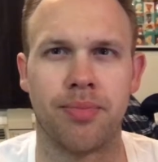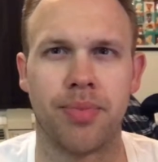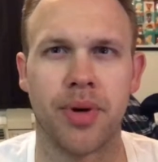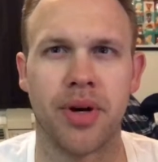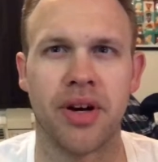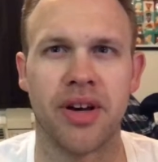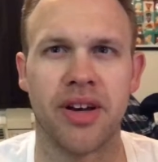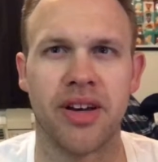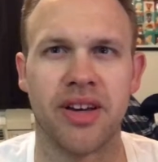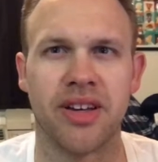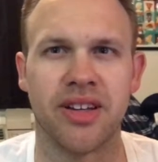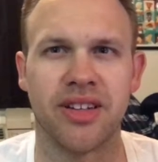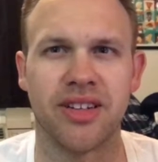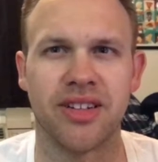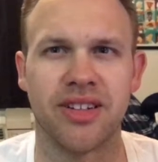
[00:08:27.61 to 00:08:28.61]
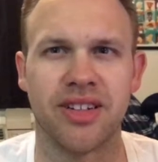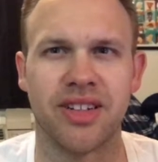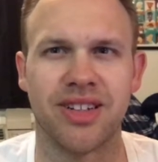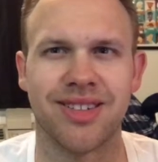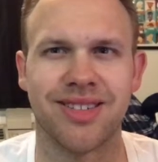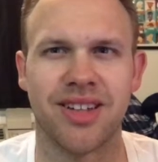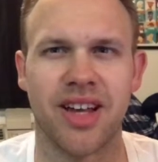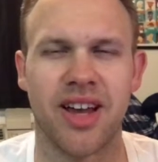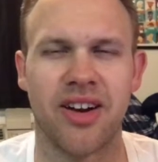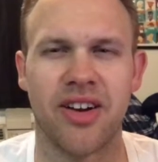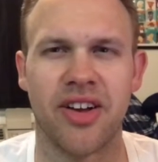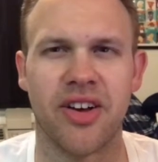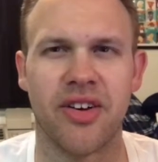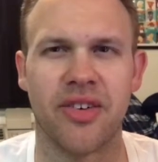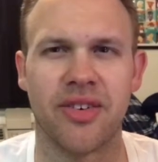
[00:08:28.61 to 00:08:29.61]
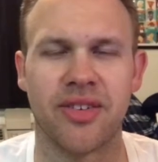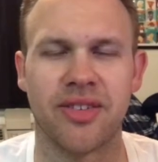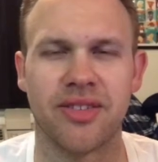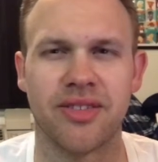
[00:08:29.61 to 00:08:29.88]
but I don't know.